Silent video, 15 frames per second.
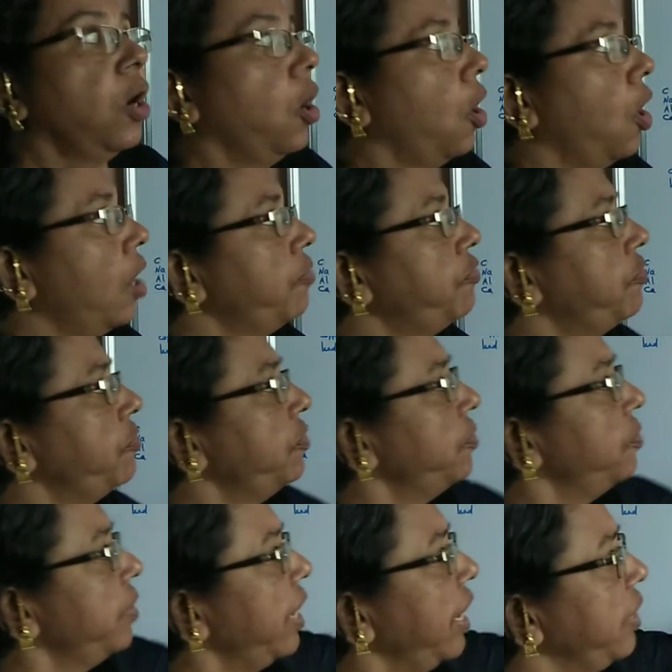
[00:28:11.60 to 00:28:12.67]
of
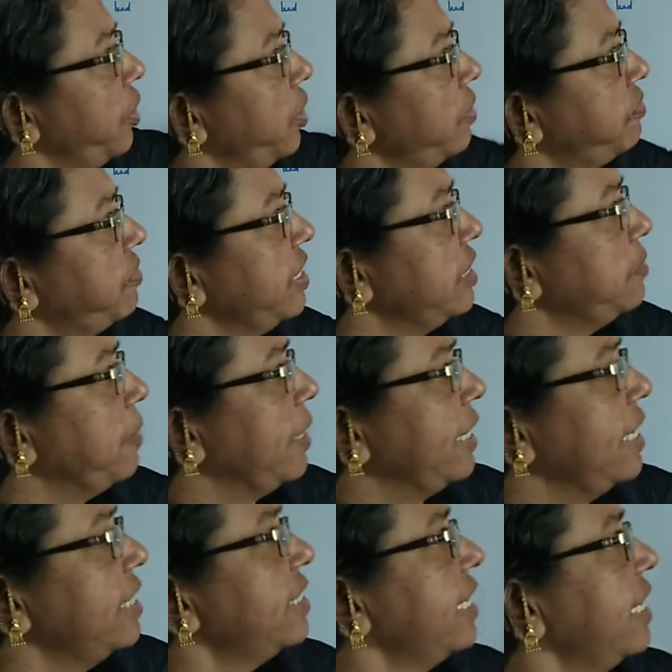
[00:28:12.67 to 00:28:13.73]
any of these
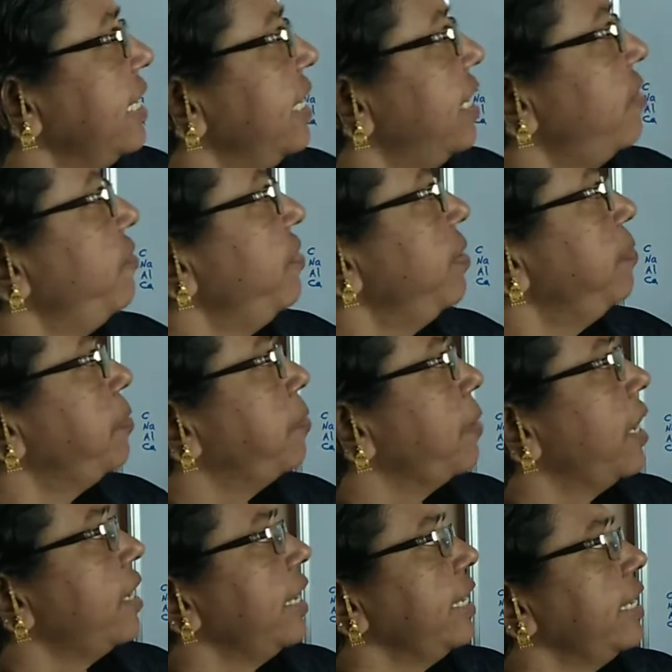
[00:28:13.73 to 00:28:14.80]
metals, here we people
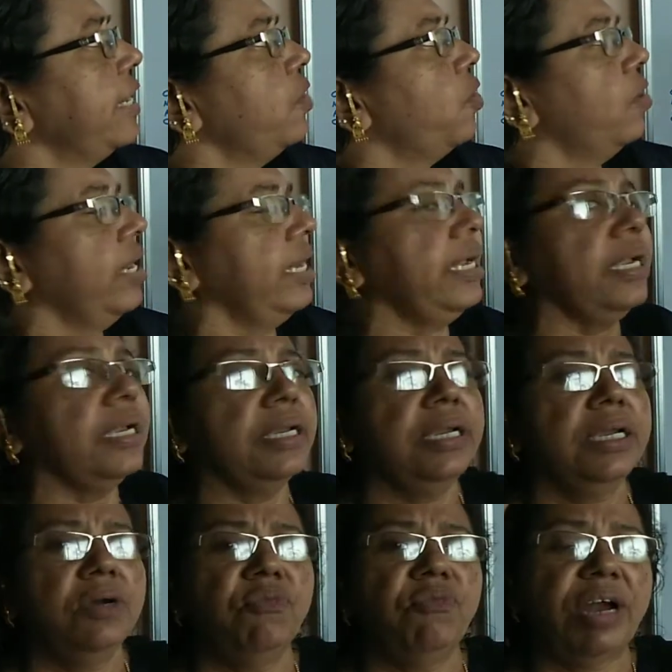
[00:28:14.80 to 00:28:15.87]
are taking only
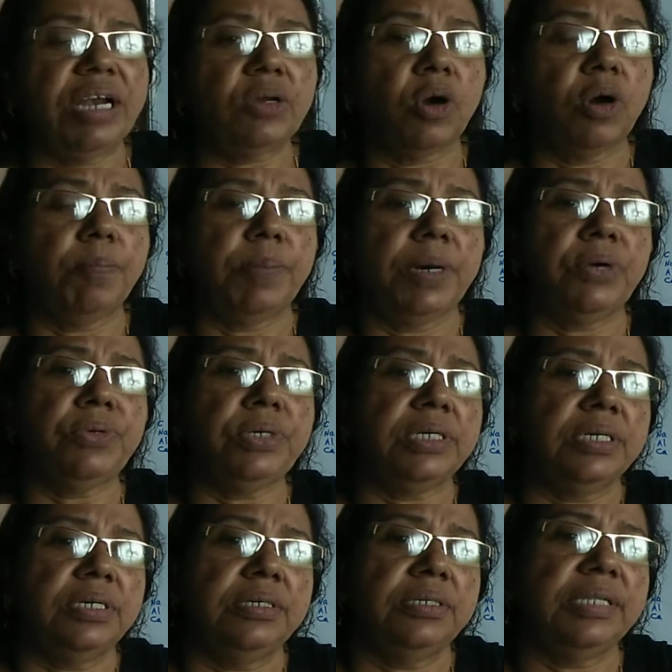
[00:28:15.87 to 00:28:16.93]
one compound,
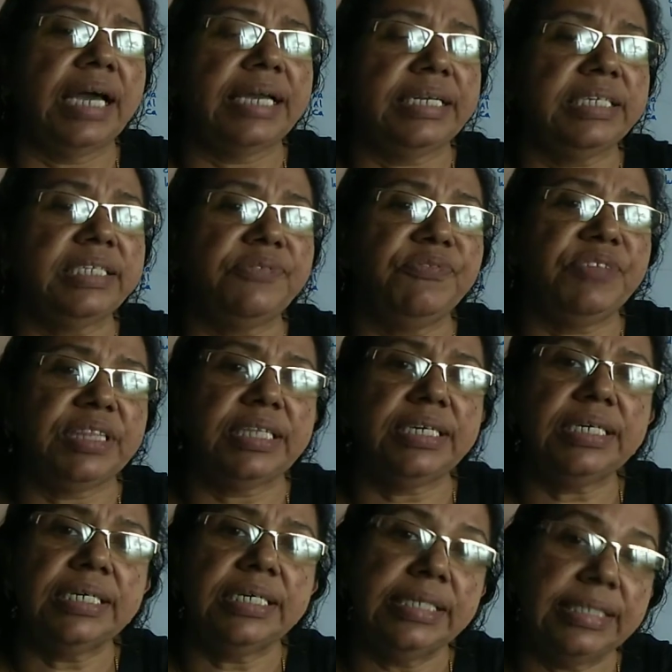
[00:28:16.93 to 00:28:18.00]
that is with
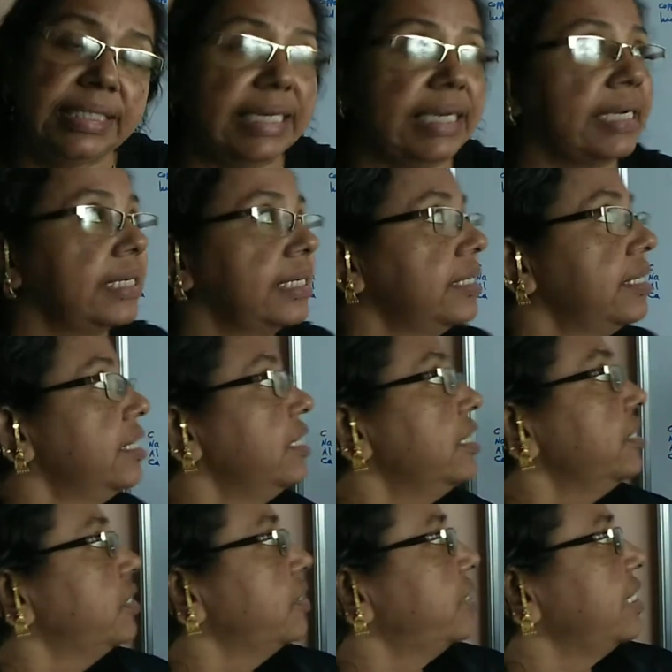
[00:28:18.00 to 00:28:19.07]
zinc.
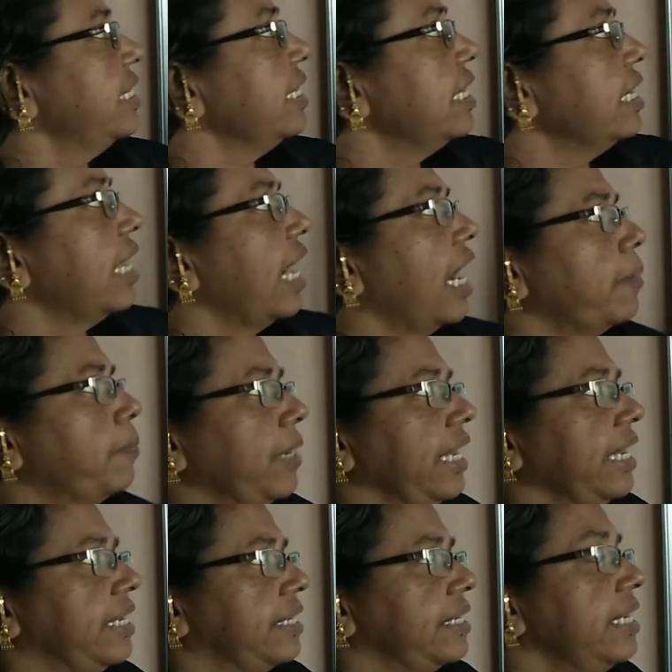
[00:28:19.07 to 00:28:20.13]
So zinc
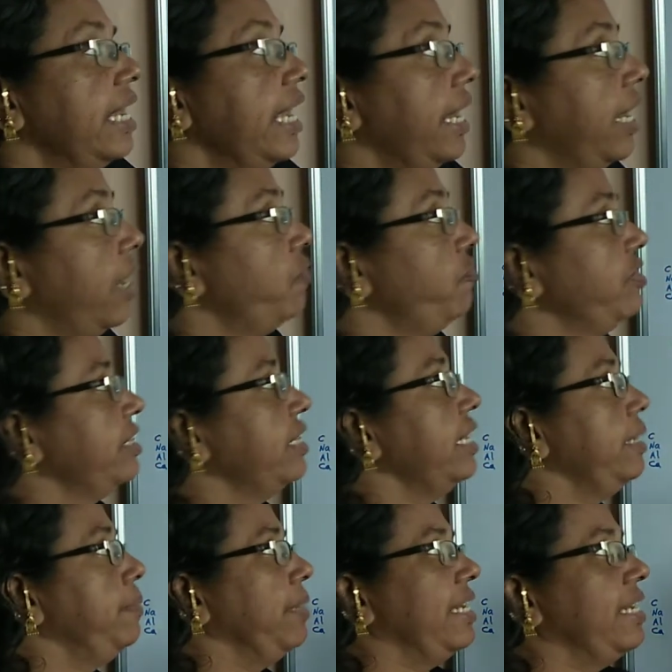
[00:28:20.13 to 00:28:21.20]
carbonate. Now with a
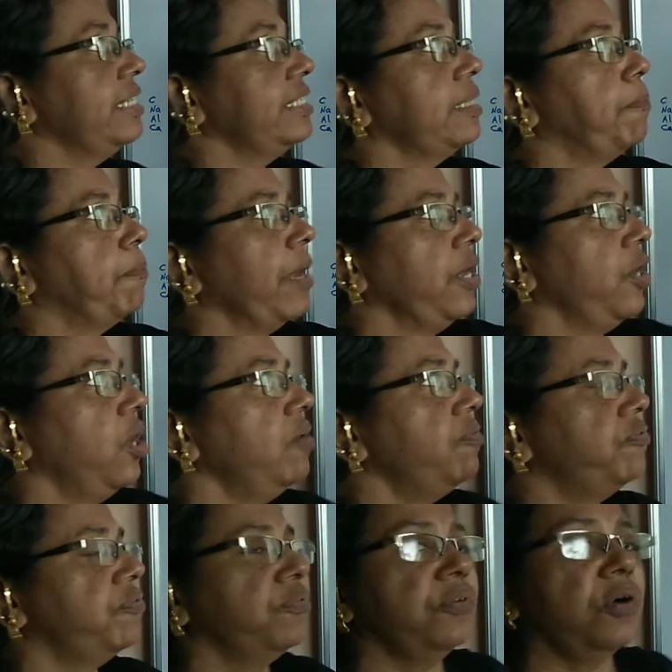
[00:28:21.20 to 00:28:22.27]
limited supply
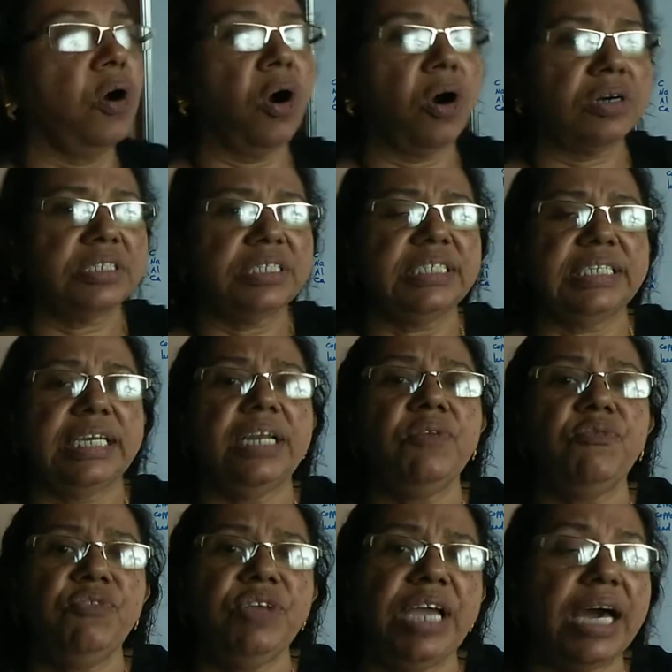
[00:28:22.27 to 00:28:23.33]
of oxygen,
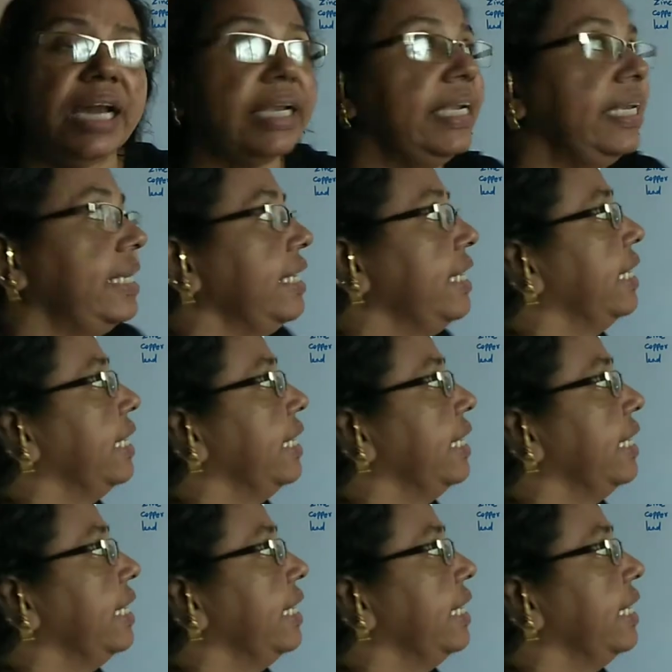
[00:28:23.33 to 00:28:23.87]
we are heating